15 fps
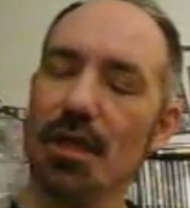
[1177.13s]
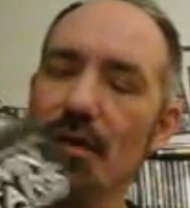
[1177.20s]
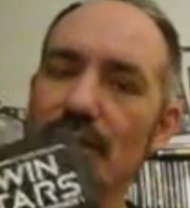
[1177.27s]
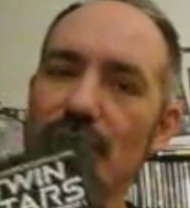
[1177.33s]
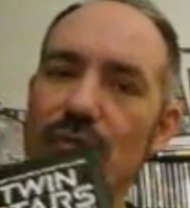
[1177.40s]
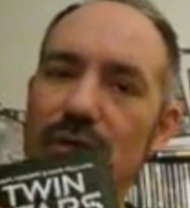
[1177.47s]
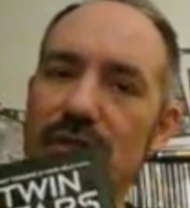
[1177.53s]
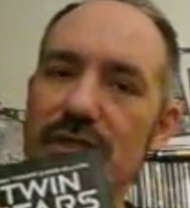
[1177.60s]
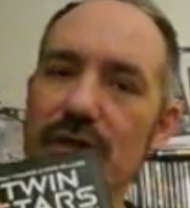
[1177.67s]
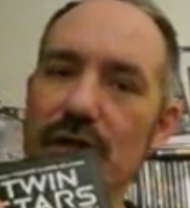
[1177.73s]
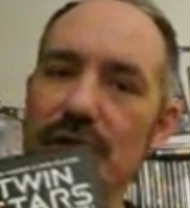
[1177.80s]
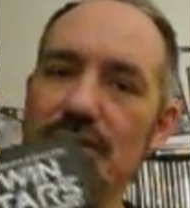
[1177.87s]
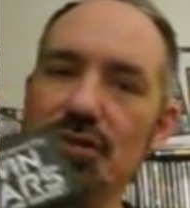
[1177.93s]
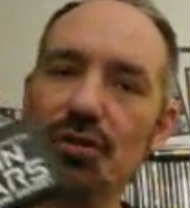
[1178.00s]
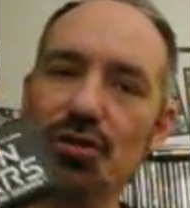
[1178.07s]
Twin
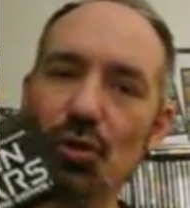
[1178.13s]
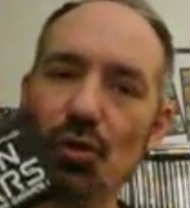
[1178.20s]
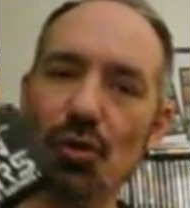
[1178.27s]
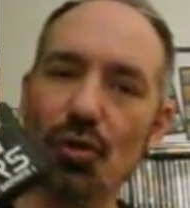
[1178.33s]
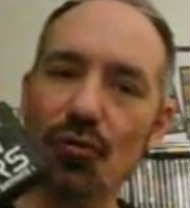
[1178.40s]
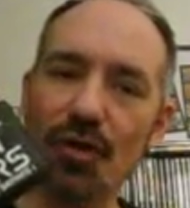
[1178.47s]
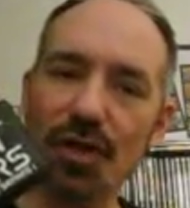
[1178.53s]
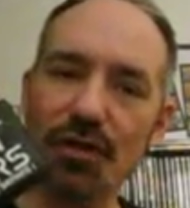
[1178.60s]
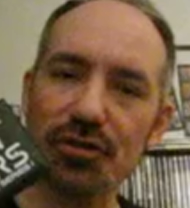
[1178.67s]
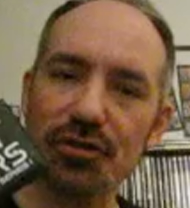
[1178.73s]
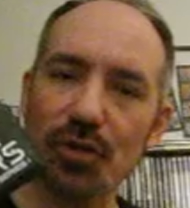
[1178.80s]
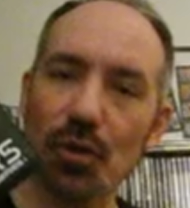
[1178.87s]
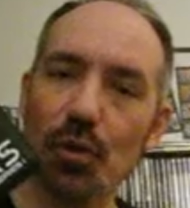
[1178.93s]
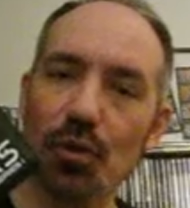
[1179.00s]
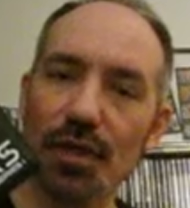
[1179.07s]
Stars are solo adventures
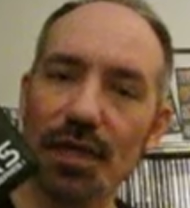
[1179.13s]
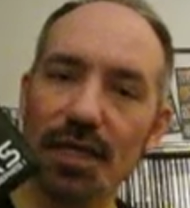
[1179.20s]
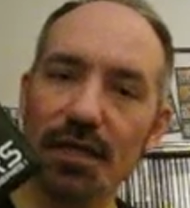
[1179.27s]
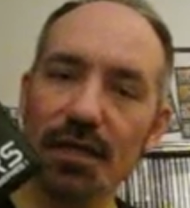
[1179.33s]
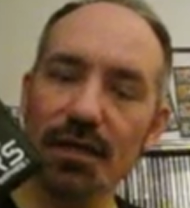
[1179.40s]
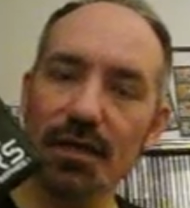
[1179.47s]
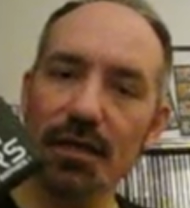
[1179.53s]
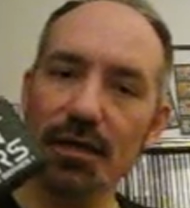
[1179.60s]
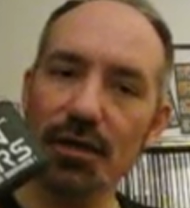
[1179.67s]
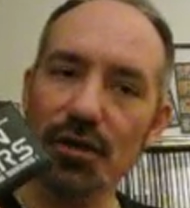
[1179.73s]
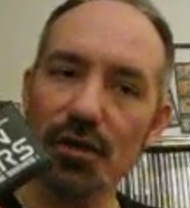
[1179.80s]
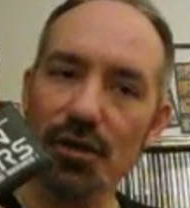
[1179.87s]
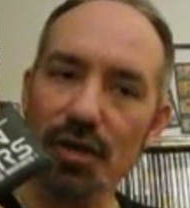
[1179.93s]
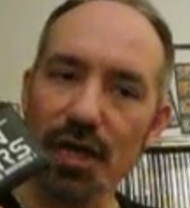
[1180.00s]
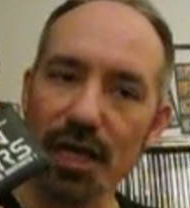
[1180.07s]
only.
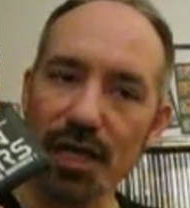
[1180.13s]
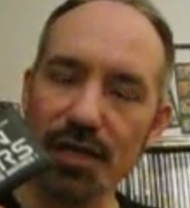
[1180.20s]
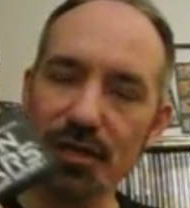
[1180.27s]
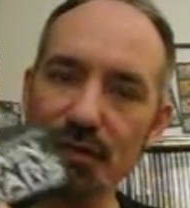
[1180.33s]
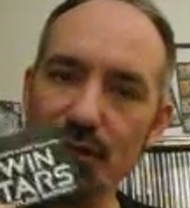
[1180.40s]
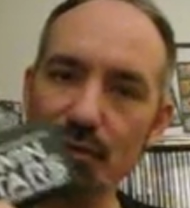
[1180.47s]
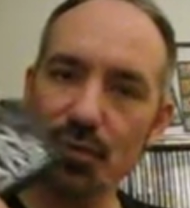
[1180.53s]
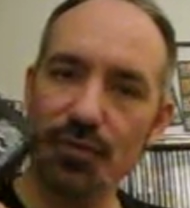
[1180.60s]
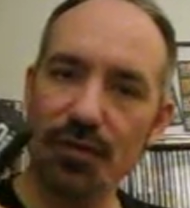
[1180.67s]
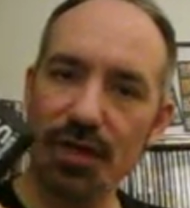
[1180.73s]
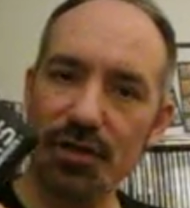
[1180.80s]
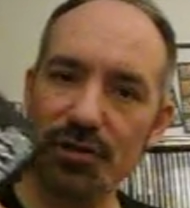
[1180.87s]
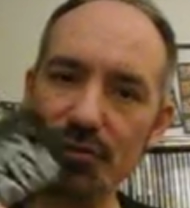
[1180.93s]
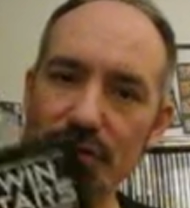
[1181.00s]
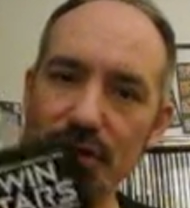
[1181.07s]
You're going to get 2
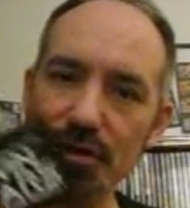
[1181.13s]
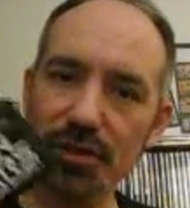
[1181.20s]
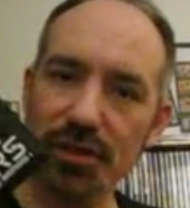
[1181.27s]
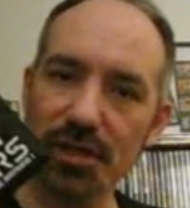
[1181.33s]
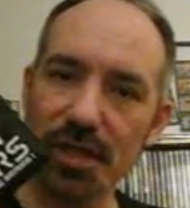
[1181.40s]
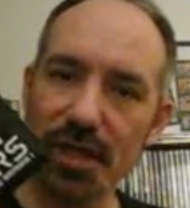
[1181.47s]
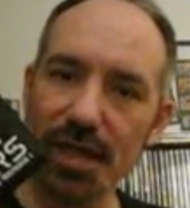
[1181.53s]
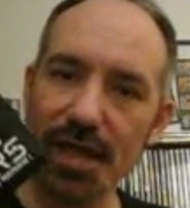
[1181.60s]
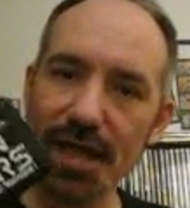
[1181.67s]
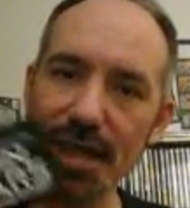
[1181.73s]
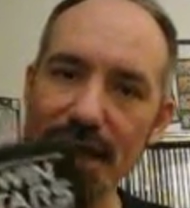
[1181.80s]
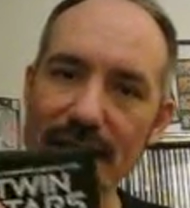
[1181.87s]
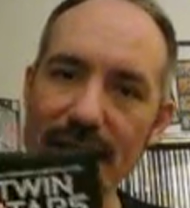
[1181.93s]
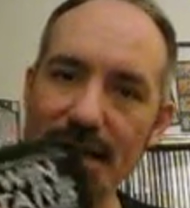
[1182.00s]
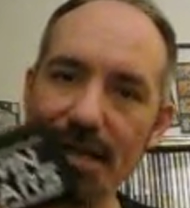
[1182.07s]
adventurers
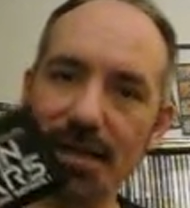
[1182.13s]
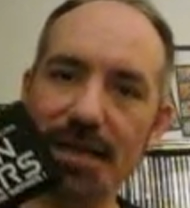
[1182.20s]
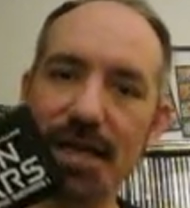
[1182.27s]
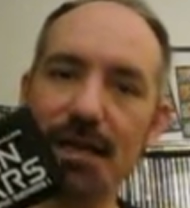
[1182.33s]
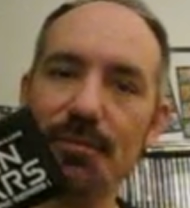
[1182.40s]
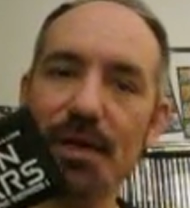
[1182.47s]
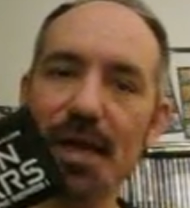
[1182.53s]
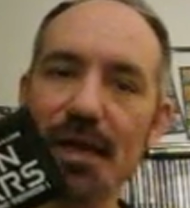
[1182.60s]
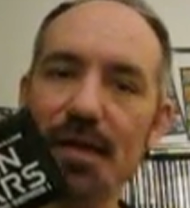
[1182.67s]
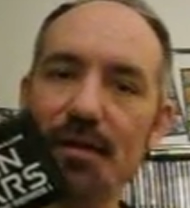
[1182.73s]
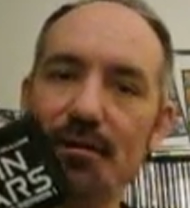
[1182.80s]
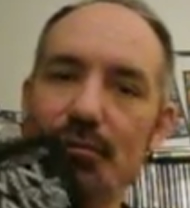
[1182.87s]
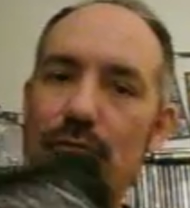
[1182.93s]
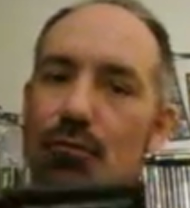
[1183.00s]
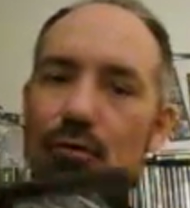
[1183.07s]
and a
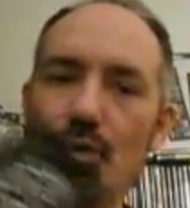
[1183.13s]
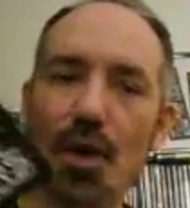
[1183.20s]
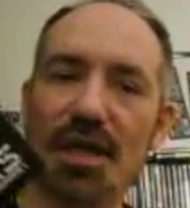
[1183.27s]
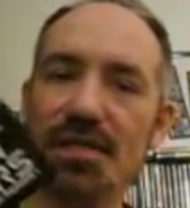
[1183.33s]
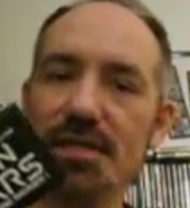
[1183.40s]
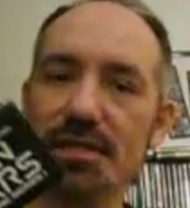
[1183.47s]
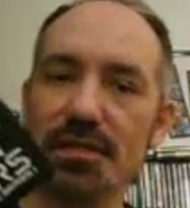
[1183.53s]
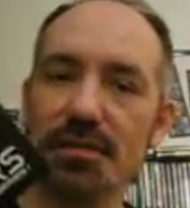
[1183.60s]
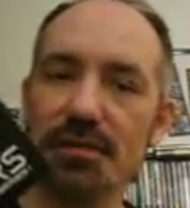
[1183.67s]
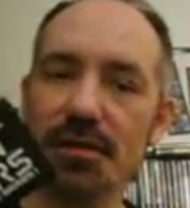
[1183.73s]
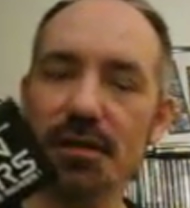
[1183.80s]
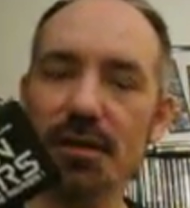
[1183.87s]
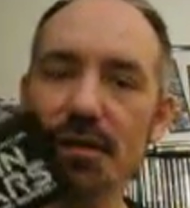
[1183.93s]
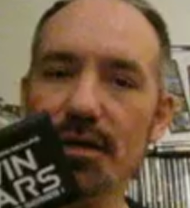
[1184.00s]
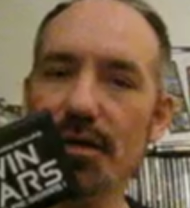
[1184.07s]
main quest.
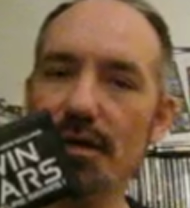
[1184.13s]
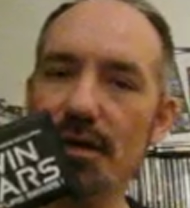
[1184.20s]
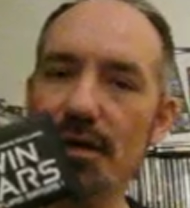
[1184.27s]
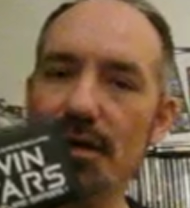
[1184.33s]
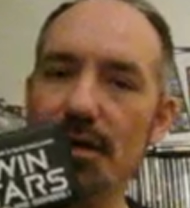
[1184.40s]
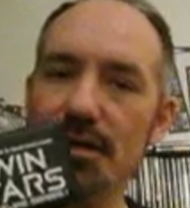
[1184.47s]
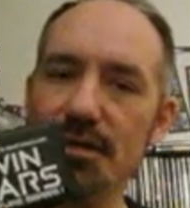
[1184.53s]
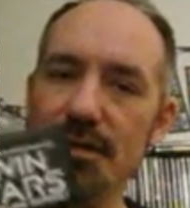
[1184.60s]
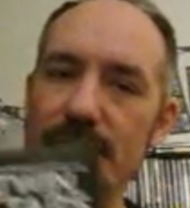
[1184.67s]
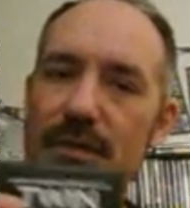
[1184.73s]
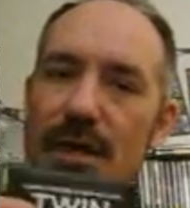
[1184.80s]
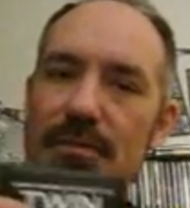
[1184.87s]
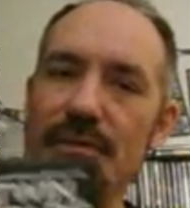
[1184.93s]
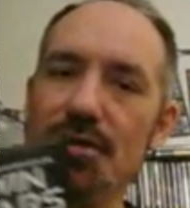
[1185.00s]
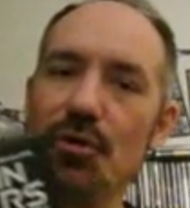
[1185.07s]

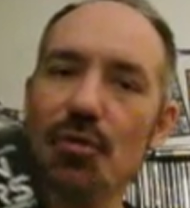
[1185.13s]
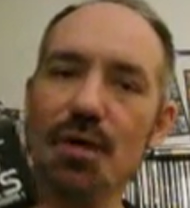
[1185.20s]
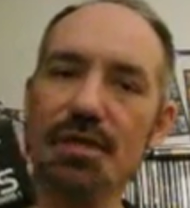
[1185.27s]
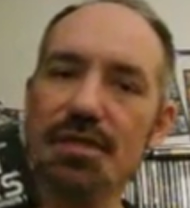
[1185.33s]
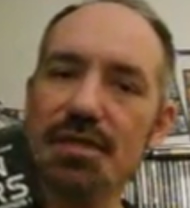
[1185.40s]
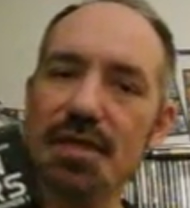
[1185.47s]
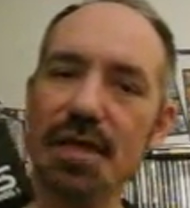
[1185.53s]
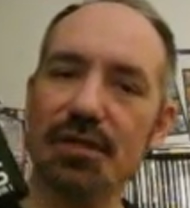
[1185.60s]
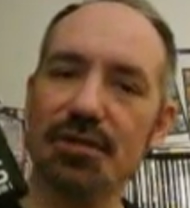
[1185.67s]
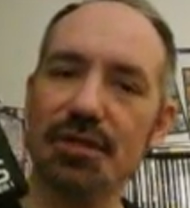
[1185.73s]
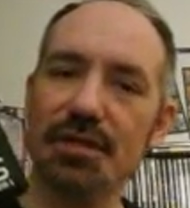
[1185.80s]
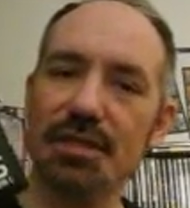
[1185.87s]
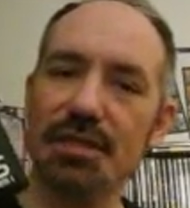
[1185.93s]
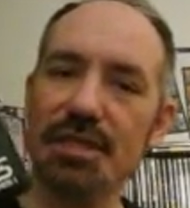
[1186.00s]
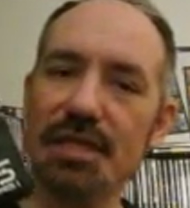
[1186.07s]
Sometimes the quests
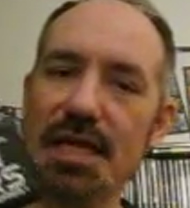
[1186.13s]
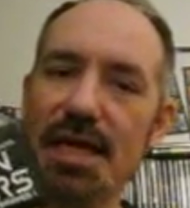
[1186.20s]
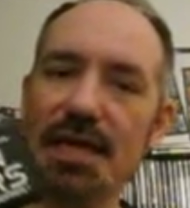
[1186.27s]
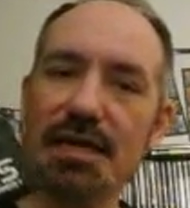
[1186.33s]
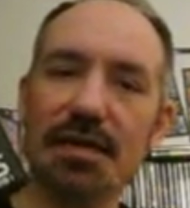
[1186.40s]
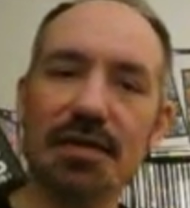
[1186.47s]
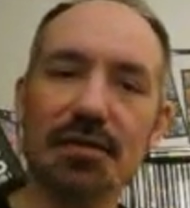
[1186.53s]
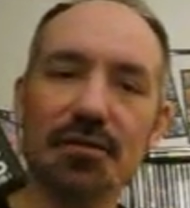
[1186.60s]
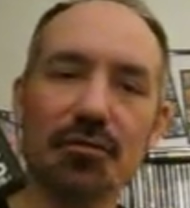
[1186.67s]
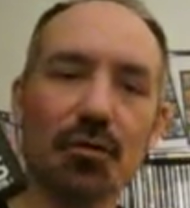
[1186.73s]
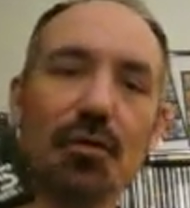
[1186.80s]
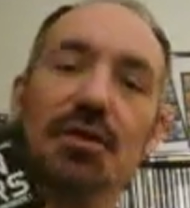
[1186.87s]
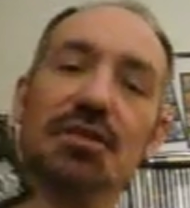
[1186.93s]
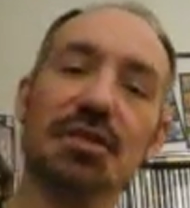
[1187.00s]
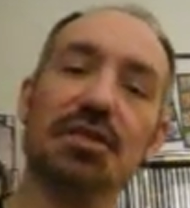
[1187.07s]
actually say
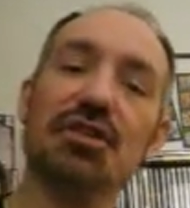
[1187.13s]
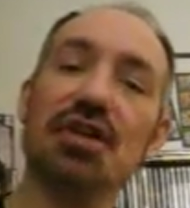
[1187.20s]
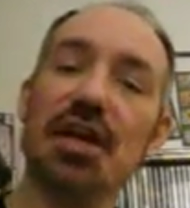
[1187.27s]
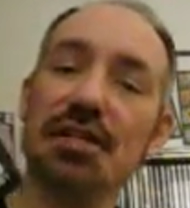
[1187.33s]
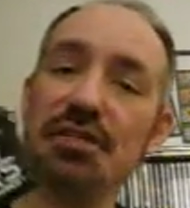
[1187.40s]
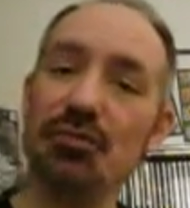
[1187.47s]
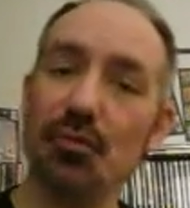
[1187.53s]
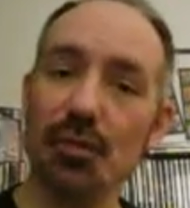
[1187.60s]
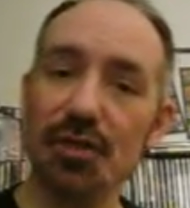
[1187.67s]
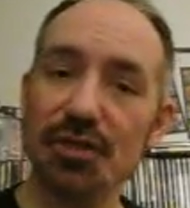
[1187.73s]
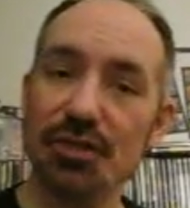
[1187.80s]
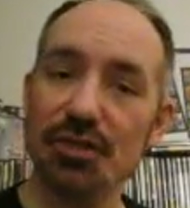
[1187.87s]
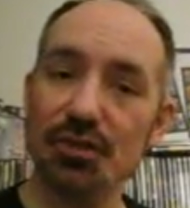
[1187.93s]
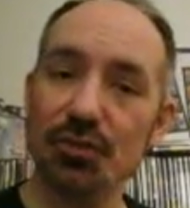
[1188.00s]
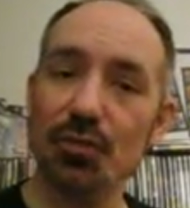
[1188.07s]
or suggest
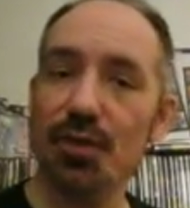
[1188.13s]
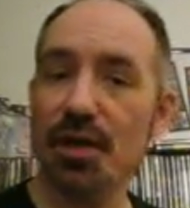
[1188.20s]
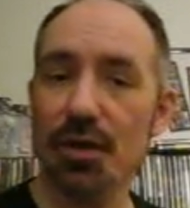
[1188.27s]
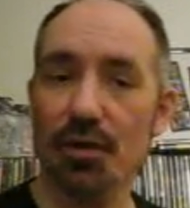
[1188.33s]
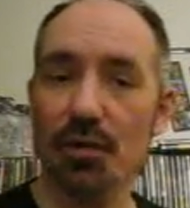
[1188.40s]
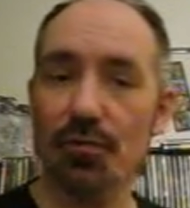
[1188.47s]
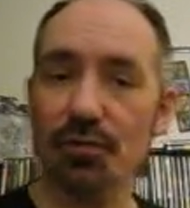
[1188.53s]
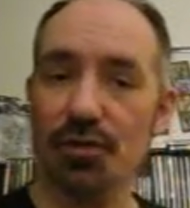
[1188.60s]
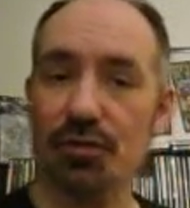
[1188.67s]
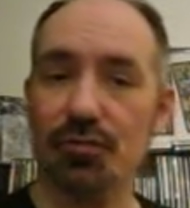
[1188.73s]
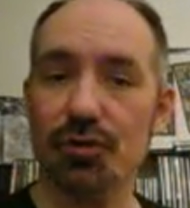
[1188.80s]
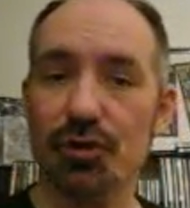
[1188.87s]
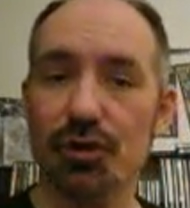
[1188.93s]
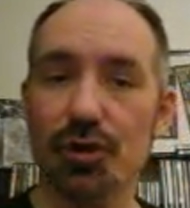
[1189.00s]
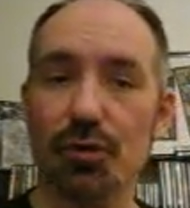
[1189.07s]
which 2 heroes you
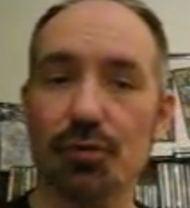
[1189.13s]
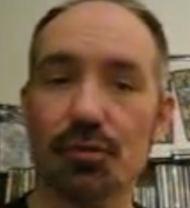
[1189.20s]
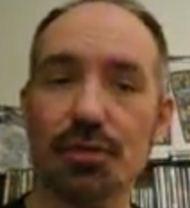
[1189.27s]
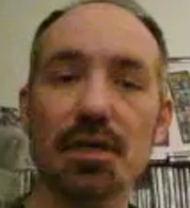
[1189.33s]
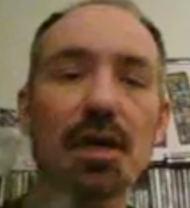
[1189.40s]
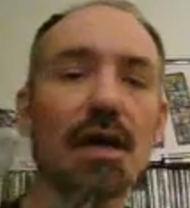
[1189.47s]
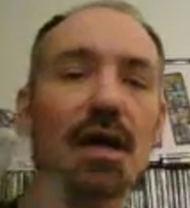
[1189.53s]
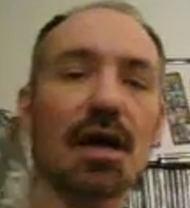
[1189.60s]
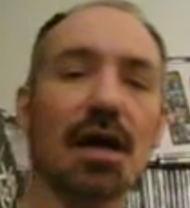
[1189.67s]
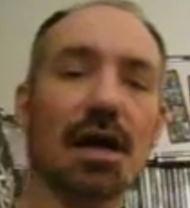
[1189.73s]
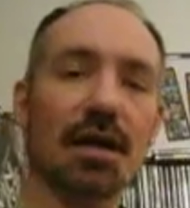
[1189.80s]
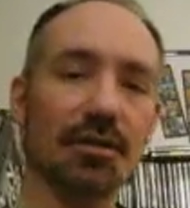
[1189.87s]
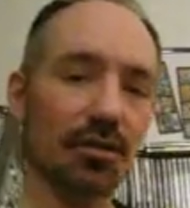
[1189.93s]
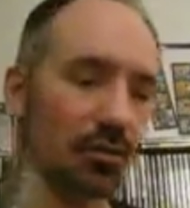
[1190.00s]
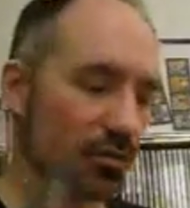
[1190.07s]
should use
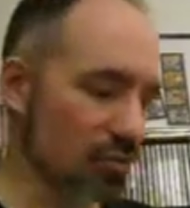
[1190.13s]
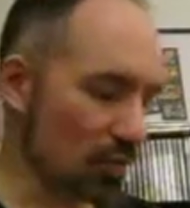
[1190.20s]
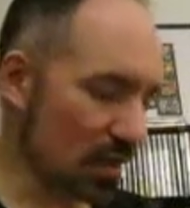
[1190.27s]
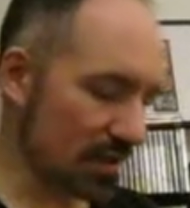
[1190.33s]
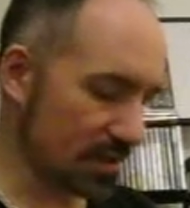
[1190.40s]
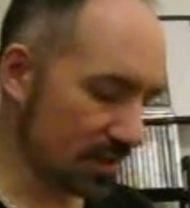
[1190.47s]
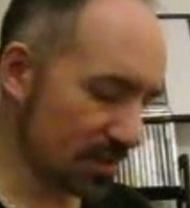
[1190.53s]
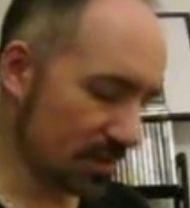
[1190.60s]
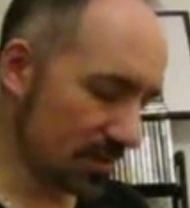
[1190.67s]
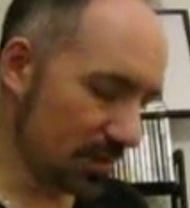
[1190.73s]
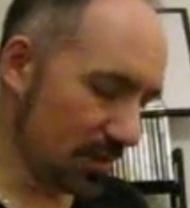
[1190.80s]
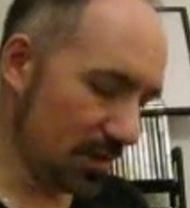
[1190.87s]
on those quests.